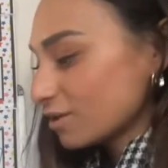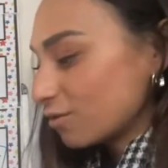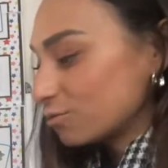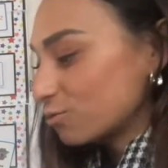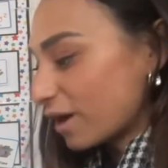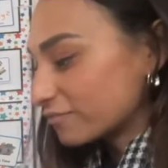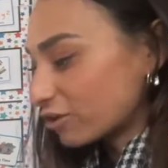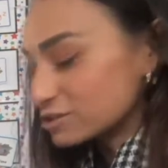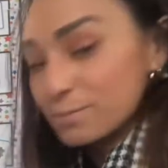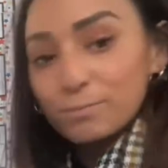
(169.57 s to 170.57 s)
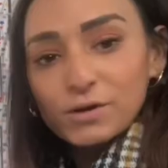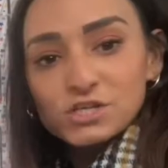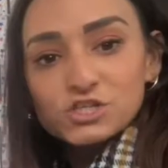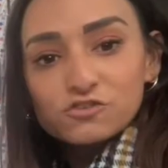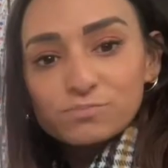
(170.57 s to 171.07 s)
Oh, I've got a
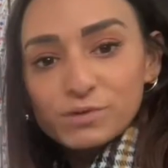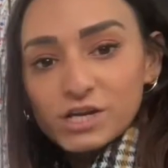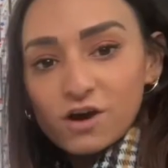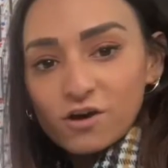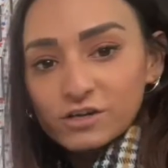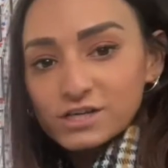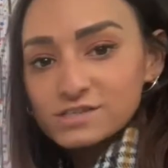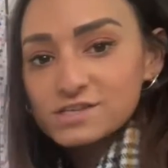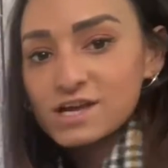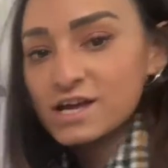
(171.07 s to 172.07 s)
bunch of bananas.